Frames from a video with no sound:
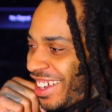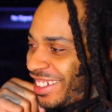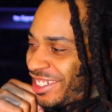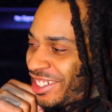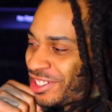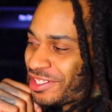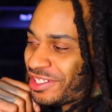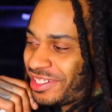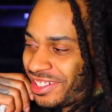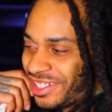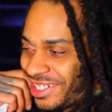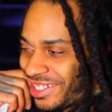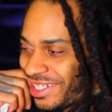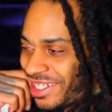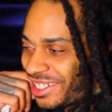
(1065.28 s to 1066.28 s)
I know.
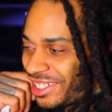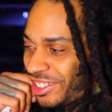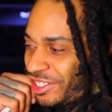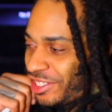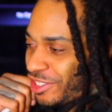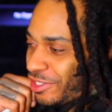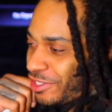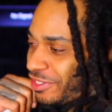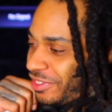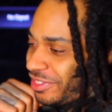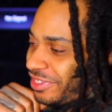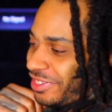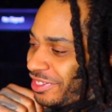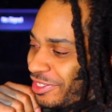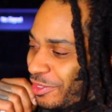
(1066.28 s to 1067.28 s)
Yeah, but know,
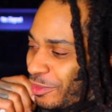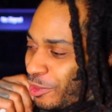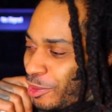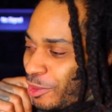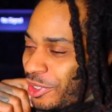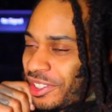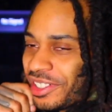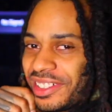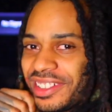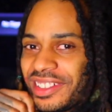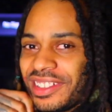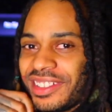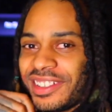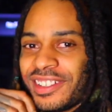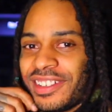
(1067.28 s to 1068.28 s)
what time better than
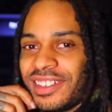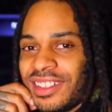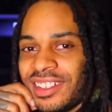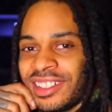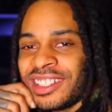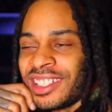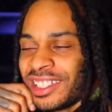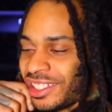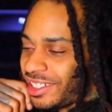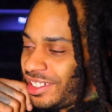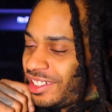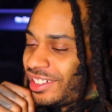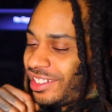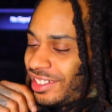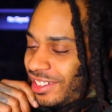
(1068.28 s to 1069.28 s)
that, right? Yeah.
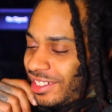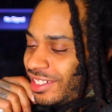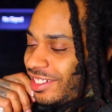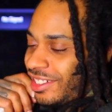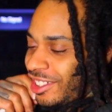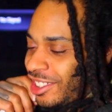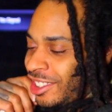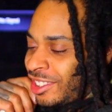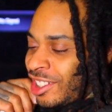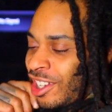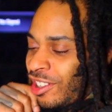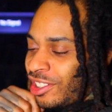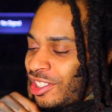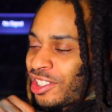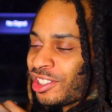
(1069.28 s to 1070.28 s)
It's
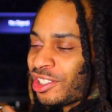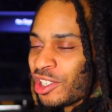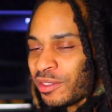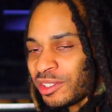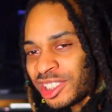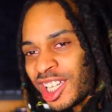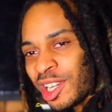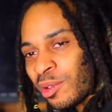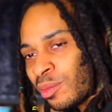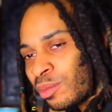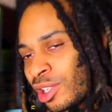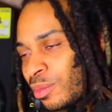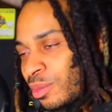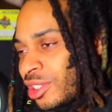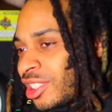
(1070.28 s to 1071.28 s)
all love though. Every time I
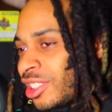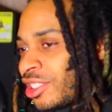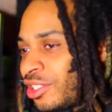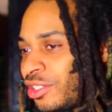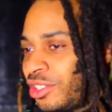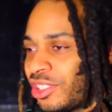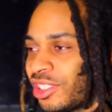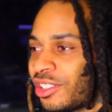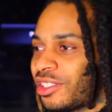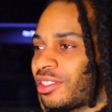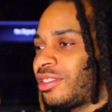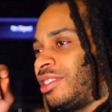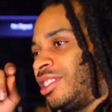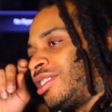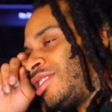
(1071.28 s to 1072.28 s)
bump into you, you know,
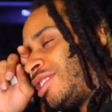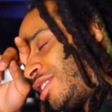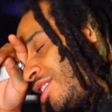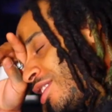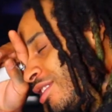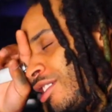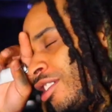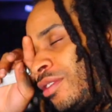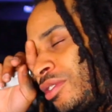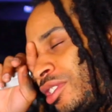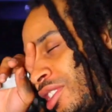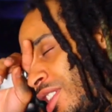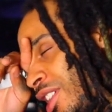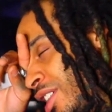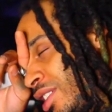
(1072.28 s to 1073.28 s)
the love
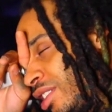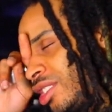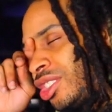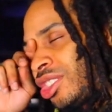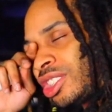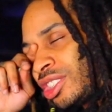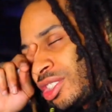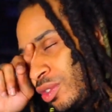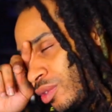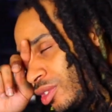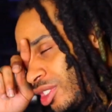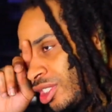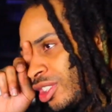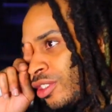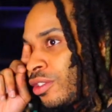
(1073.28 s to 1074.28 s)
is there, it's
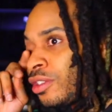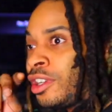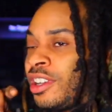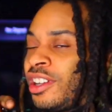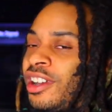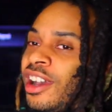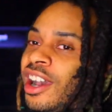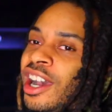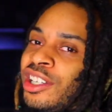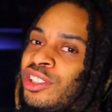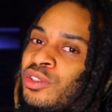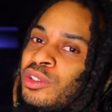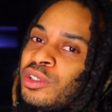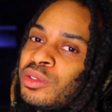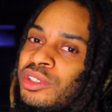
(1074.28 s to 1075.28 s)
genuine. So I
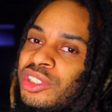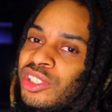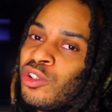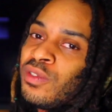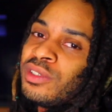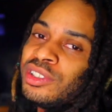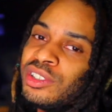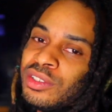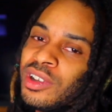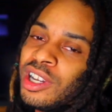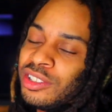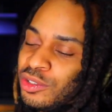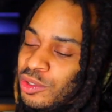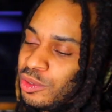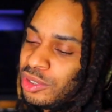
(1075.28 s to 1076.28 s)
knew it was overdue. I
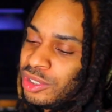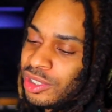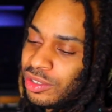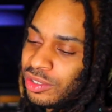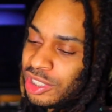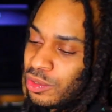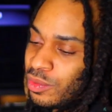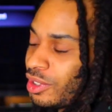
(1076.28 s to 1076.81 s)
knew we was gonna get